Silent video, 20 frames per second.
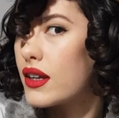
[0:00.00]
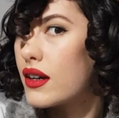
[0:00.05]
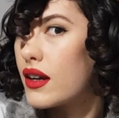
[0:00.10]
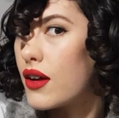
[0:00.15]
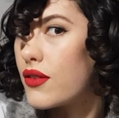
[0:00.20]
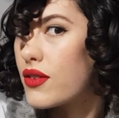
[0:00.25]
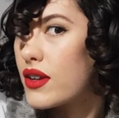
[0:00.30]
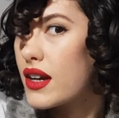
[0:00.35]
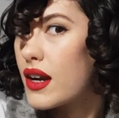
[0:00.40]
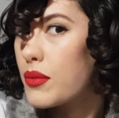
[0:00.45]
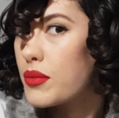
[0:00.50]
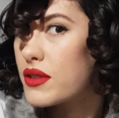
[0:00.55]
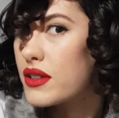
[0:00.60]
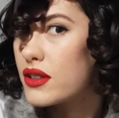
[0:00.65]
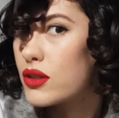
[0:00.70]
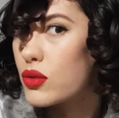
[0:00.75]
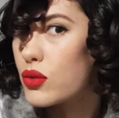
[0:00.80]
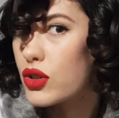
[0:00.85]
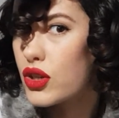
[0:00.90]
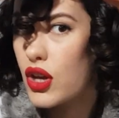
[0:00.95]
I've ended up with a
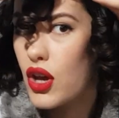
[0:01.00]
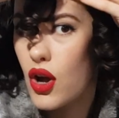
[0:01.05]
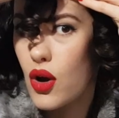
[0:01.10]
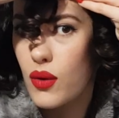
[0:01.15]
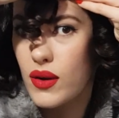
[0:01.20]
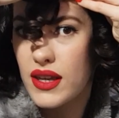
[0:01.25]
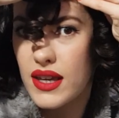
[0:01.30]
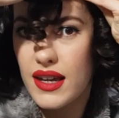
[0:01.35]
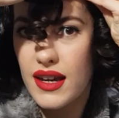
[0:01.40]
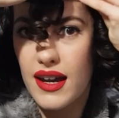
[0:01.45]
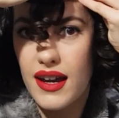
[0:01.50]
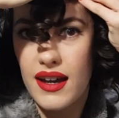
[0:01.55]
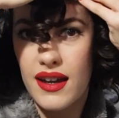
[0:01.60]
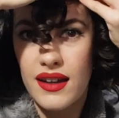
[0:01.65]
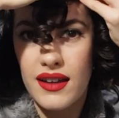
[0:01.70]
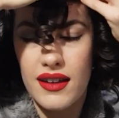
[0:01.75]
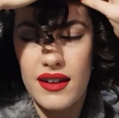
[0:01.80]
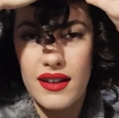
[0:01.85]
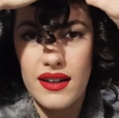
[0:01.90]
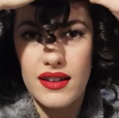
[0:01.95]
little curl here
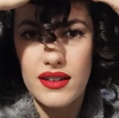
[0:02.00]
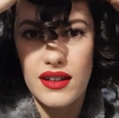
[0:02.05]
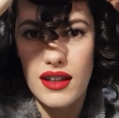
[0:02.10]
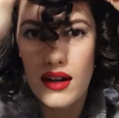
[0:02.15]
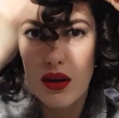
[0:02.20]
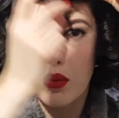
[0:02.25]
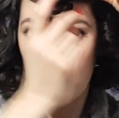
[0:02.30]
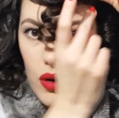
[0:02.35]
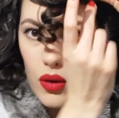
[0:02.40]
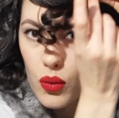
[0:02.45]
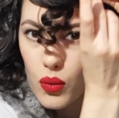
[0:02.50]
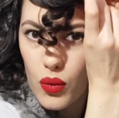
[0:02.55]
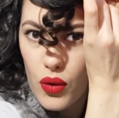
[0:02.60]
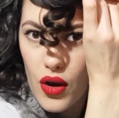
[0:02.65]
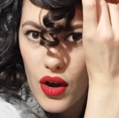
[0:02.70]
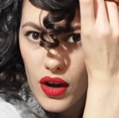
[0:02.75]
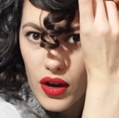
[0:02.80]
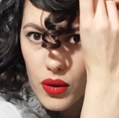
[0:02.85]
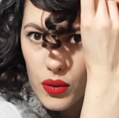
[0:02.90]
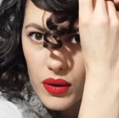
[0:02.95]
that I want to
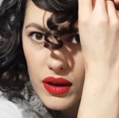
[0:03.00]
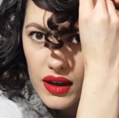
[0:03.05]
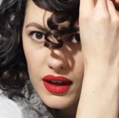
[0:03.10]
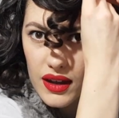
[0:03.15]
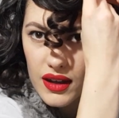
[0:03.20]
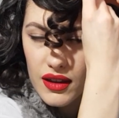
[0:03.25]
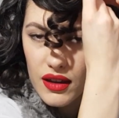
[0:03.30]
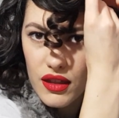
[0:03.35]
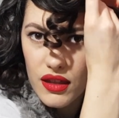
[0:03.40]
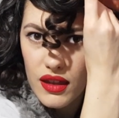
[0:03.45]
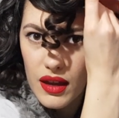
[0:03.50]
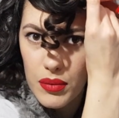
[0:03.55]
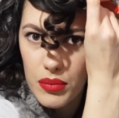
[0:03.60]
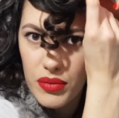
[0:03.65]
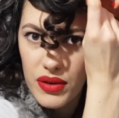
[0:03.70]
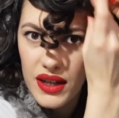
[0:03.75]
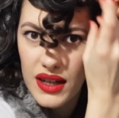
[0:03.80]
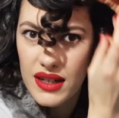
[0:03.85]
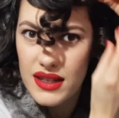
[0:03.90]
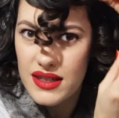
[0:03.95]
work with and
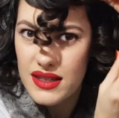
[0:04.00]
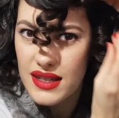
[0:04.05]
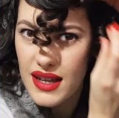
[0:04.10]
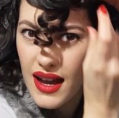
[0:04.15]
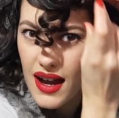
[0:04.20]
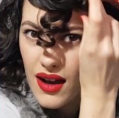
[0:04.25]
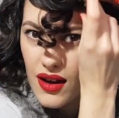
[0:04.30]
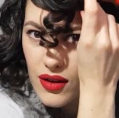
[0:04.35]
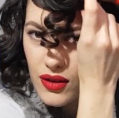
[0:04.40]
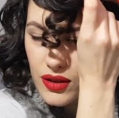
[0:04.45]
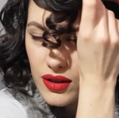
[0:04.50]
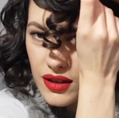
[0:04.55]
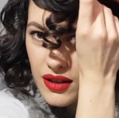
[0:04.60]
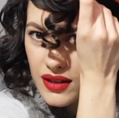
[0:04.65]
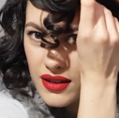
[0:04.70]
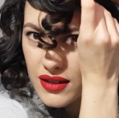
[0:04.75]
pin down.